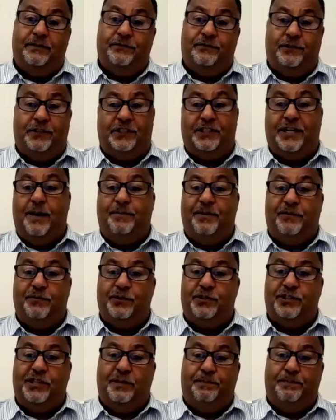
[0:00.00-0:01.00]
For example, if it
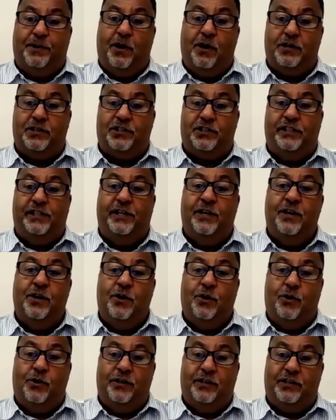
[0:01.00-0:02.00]
was an epoxy
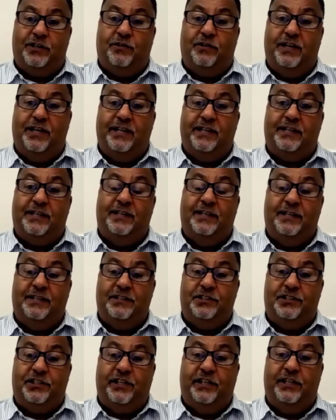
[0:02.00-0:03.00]
or an acrylic
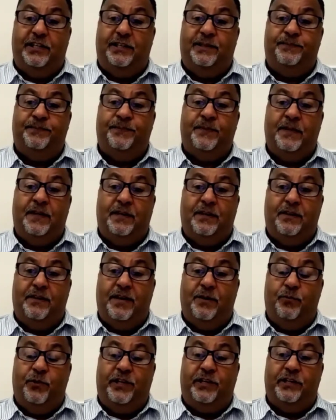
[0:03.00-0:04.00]
sealer,
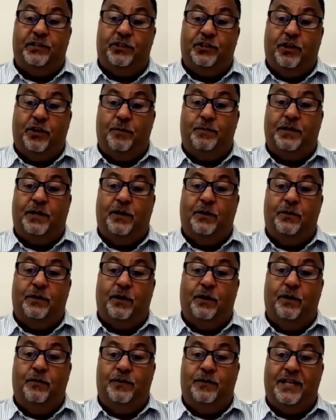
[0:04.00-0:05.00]
then we can top coat
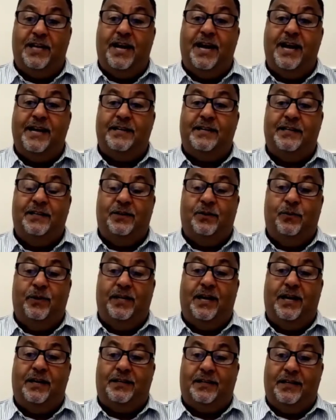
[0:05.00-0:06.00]
over that with
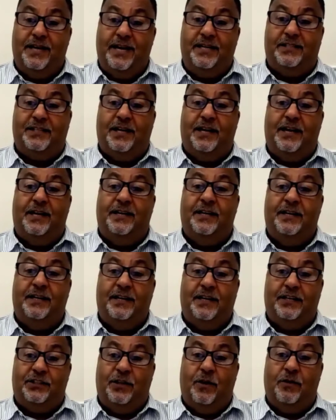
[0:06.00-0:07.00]
our GlazeGuard
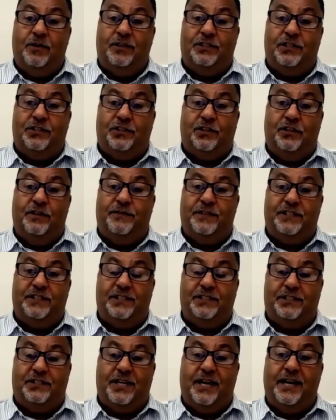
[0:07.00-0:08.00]
as long as the surface
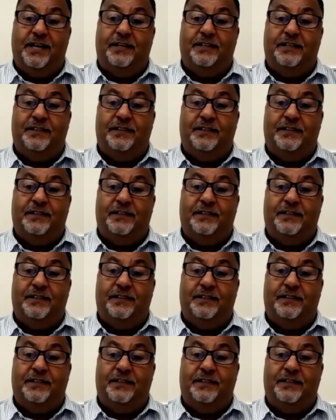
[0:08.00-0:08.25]
is sanded.